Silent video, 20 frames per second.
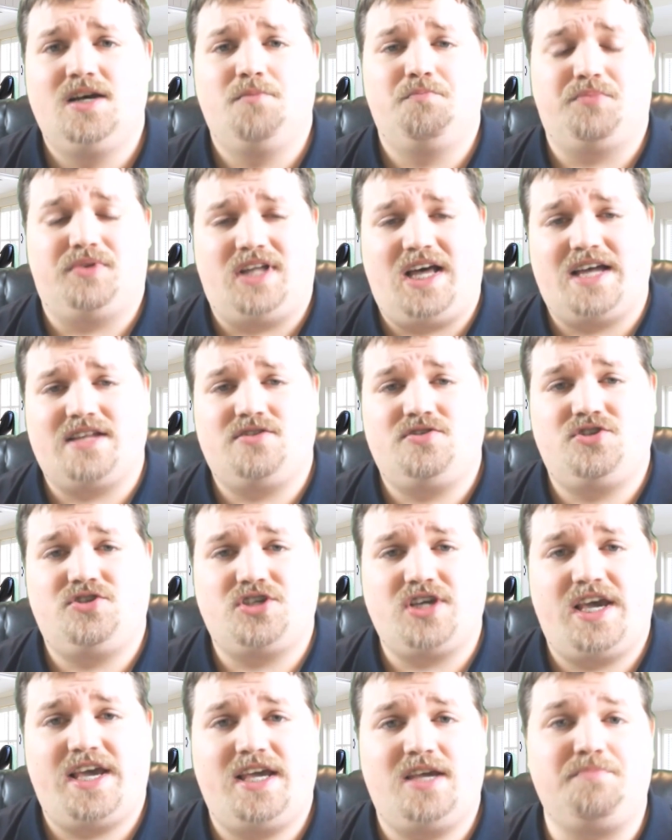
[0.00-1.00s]
Plan
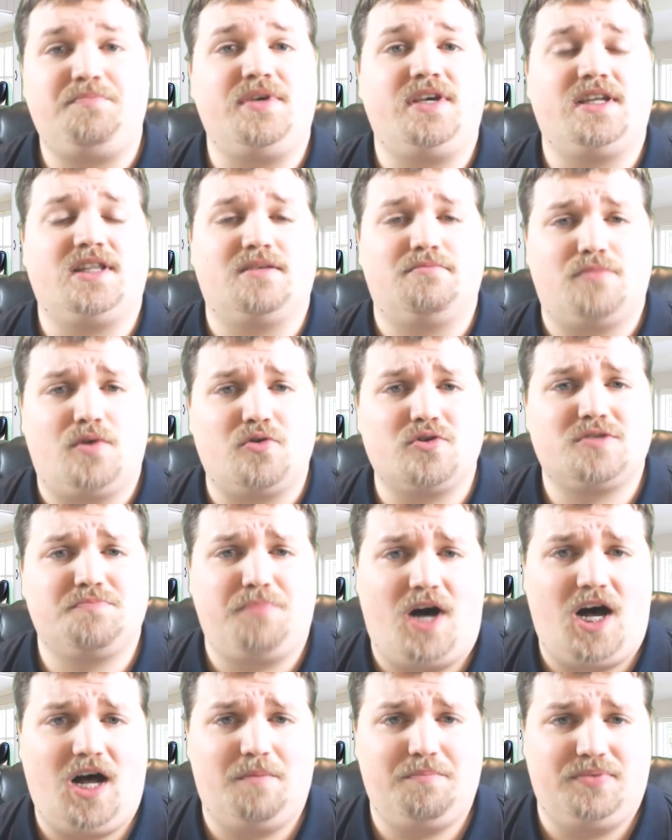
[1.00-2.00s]
J being the most
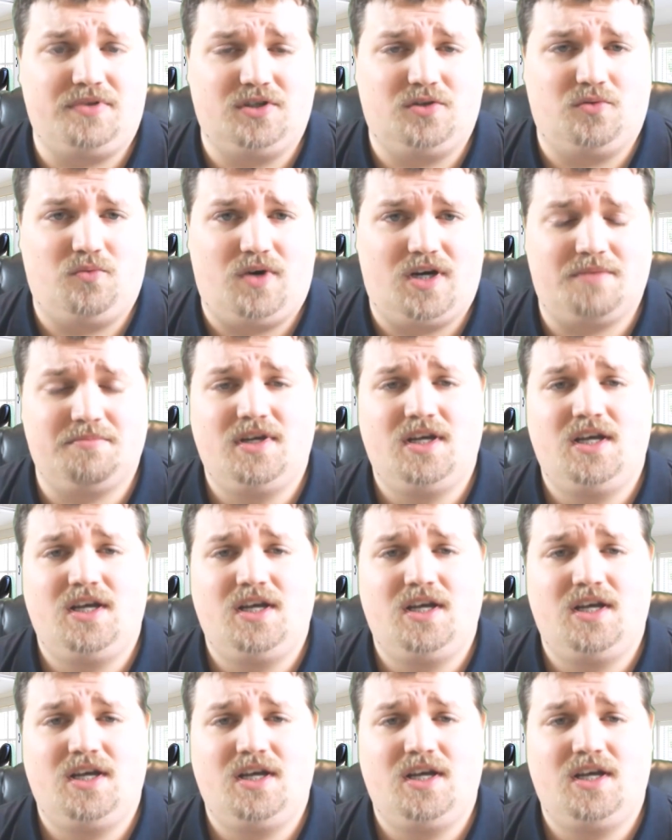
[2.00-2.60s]
popular one.